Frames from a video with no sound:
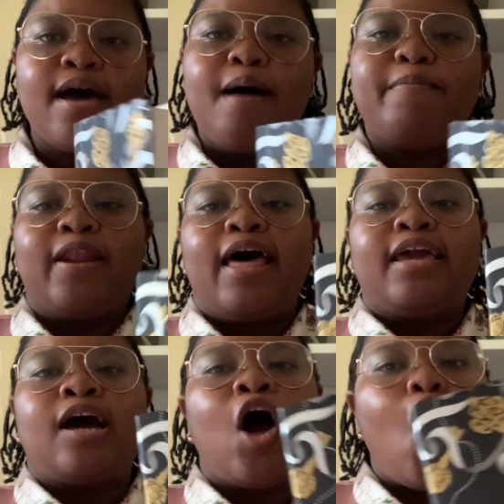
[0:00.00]
but like
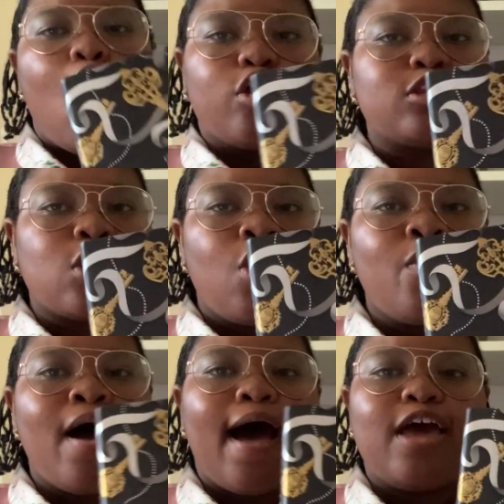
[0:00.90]
also
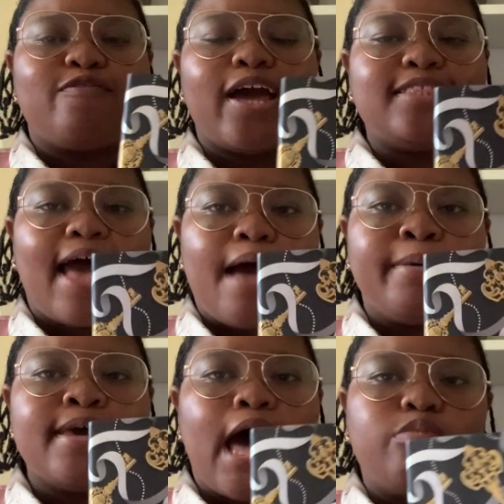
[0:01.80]
if I tab
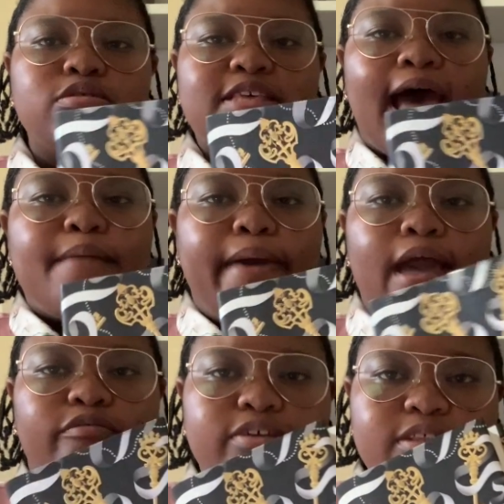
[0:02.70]
it, I will tab
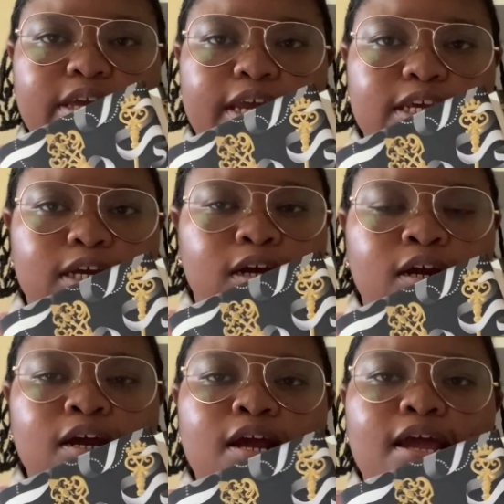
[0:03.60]
everything in here,
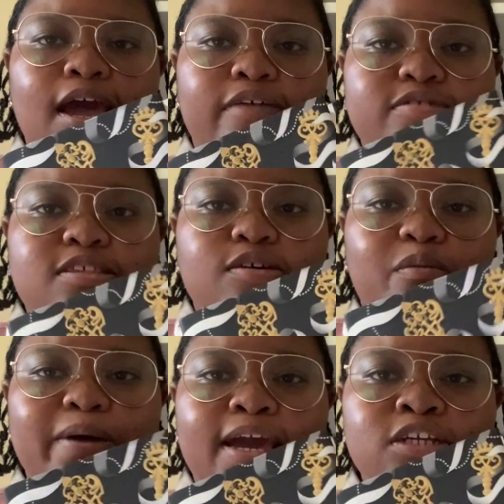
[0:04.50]
every single
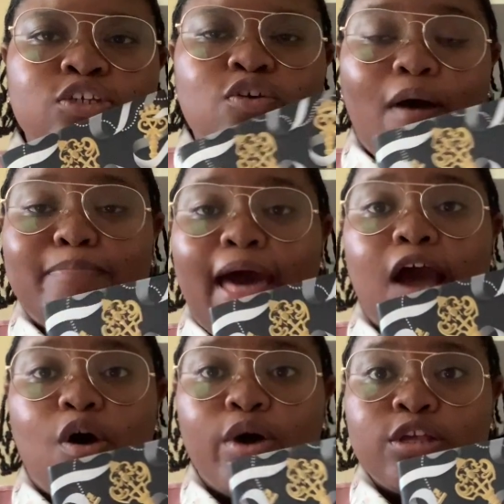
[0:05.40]
page, so I'm not
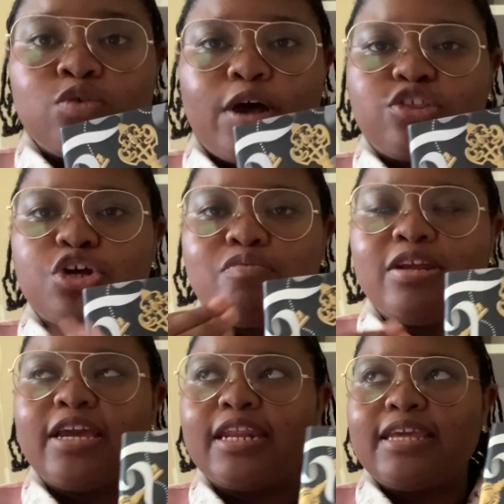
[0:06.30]
going to. I started
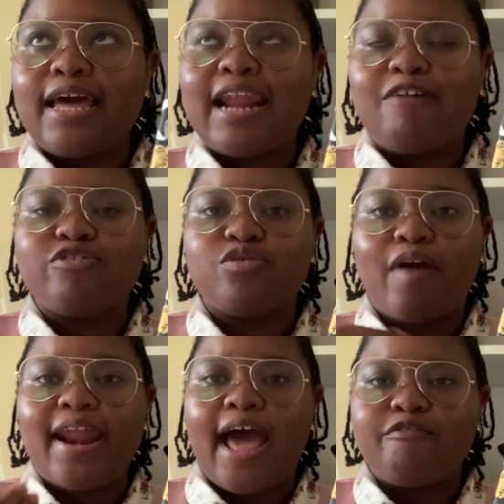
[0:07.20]
reading it again
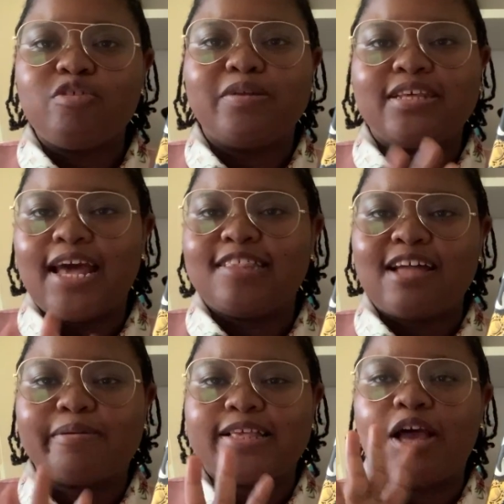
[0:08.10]
right after, but then I
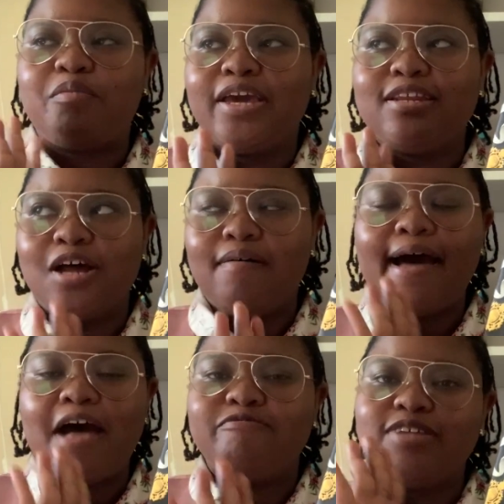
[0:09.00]
stopped. I was like, wait, no, I
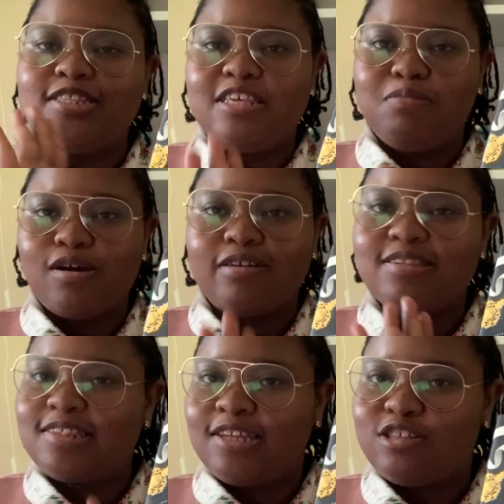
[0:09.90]
have a TBR to
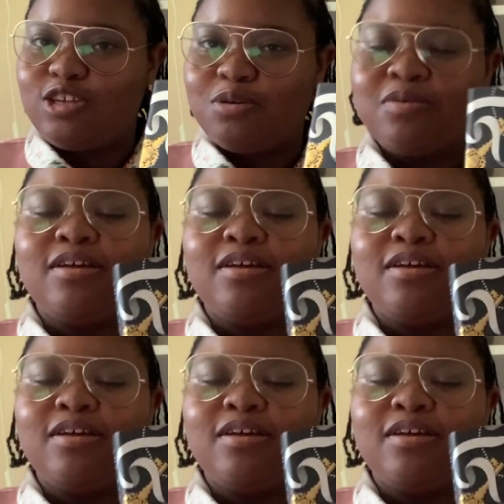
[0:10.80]
stick to.